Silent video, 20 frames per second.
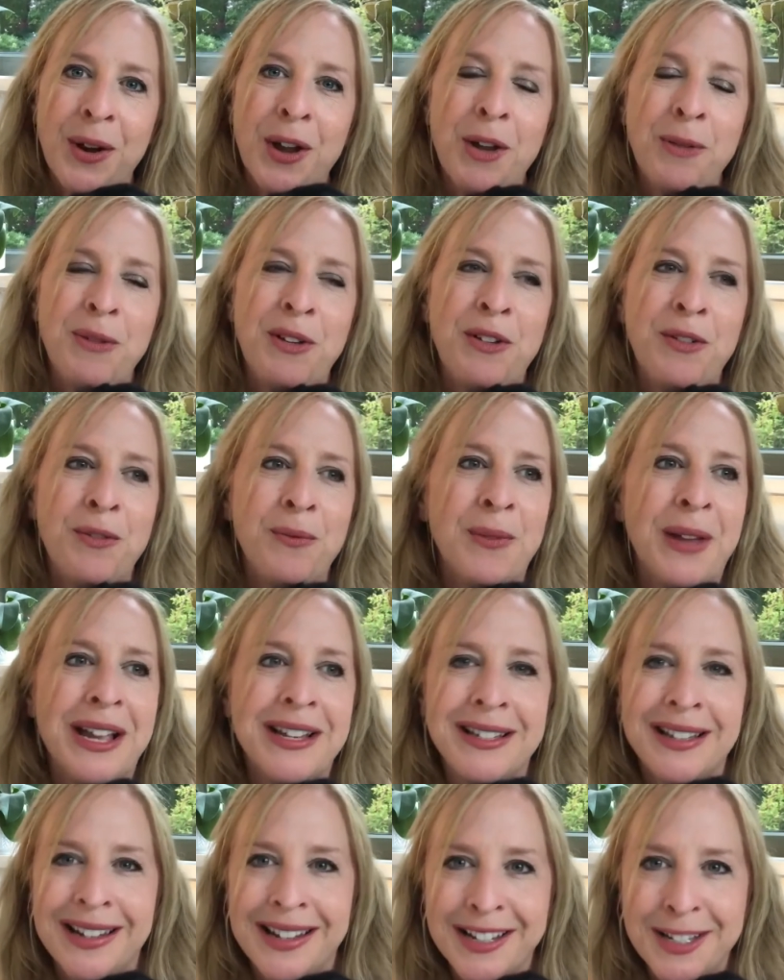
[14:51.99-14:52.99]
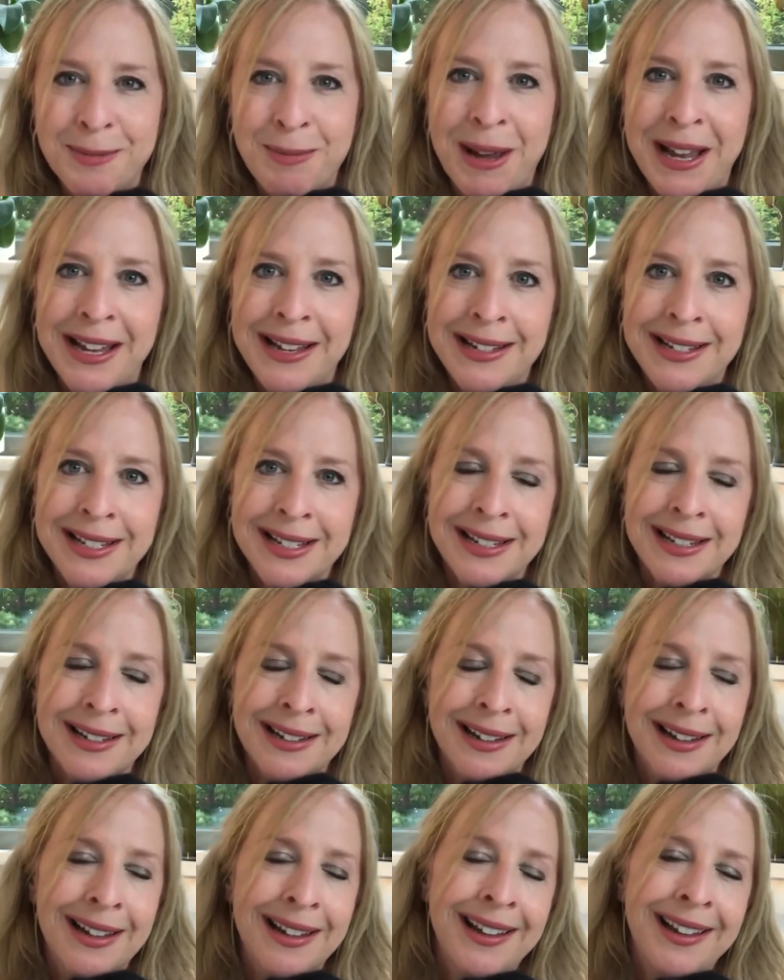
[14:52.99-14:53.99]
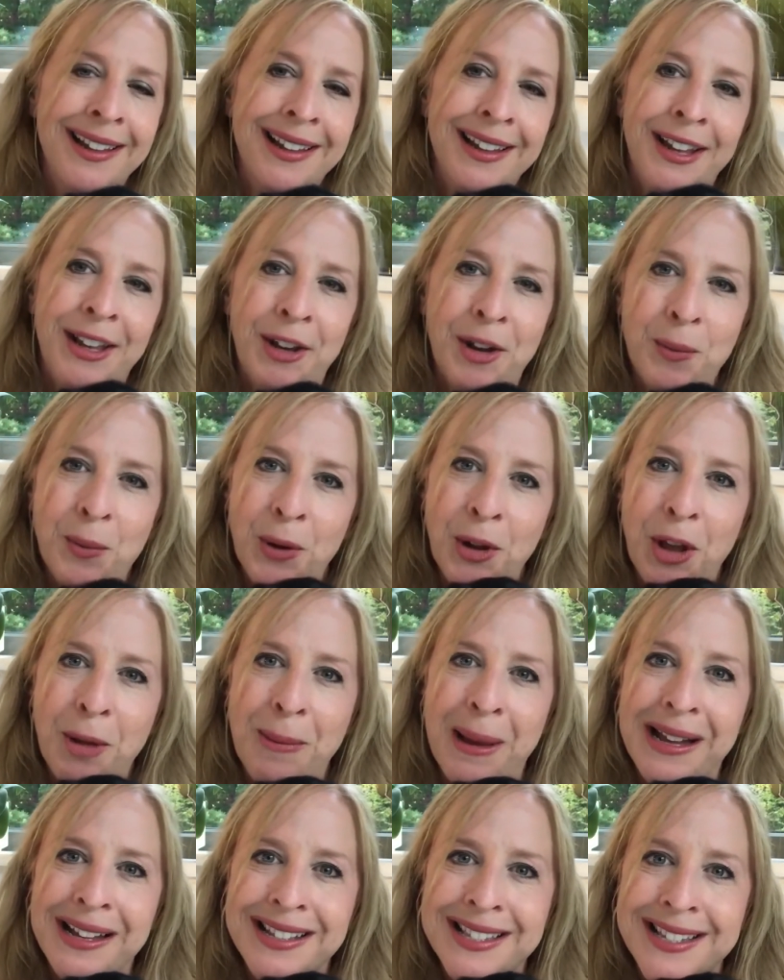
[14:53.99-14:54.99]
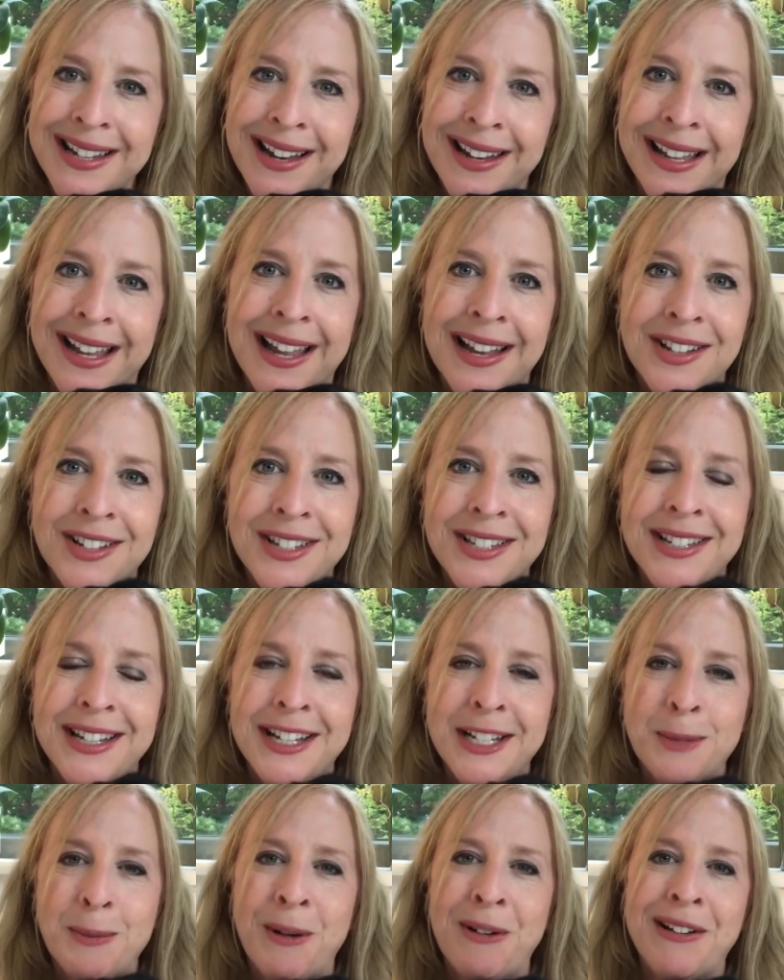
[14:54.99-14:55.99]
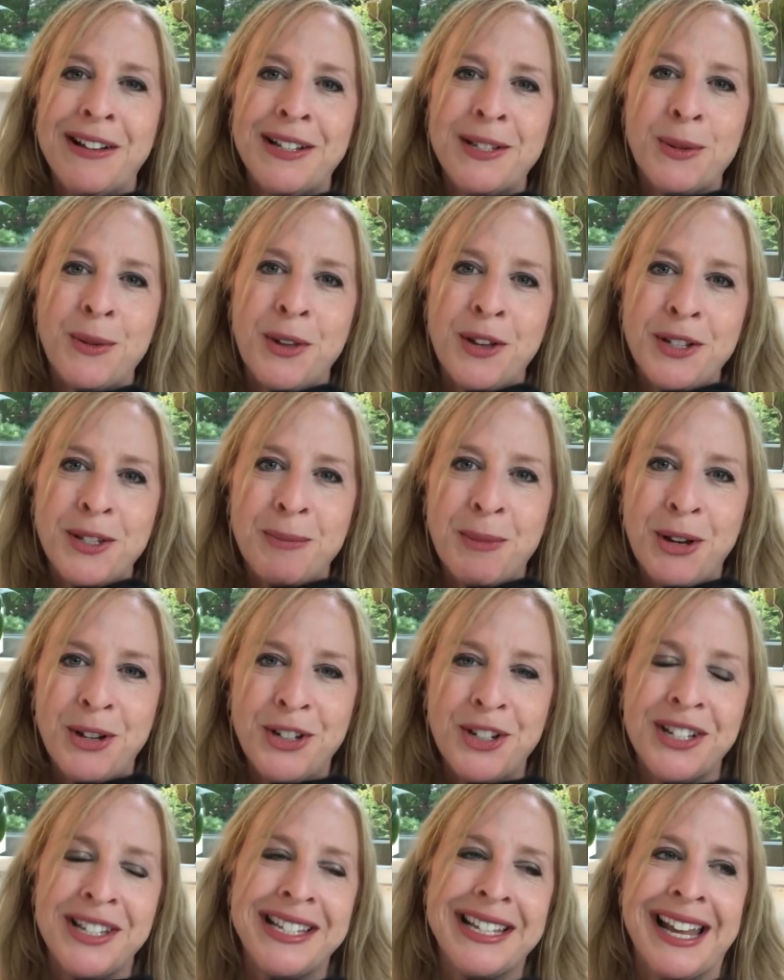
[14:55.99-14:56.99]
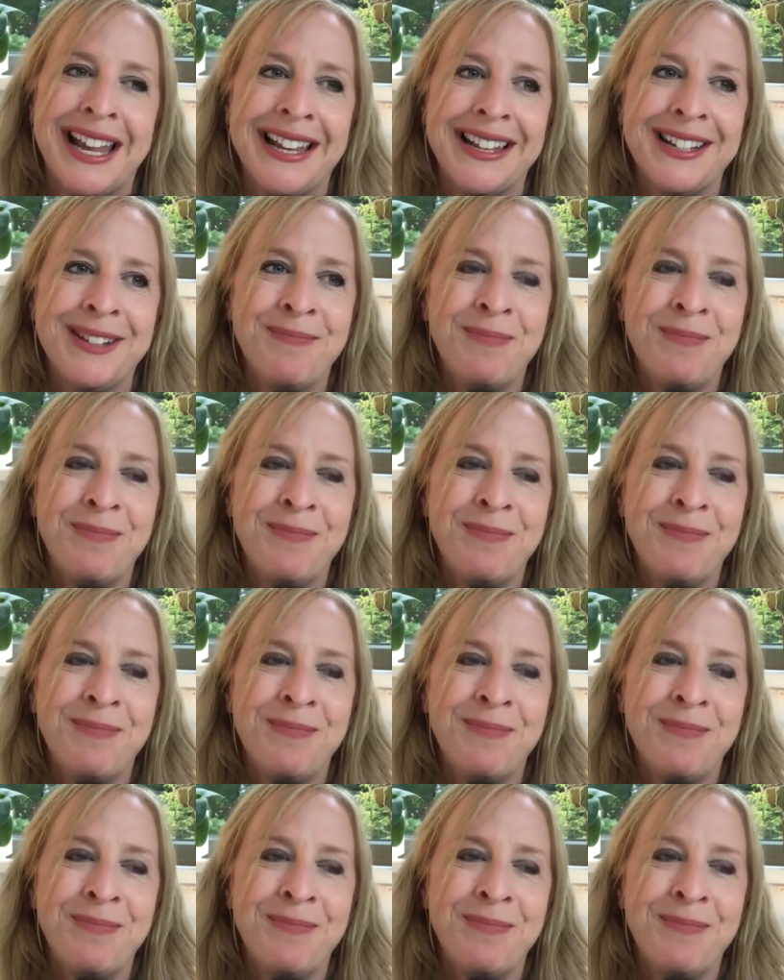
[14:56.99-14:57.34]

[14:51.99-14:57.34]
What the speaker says: I hope you get to the last page and, want to go back and start again, just to experience all those emotions again.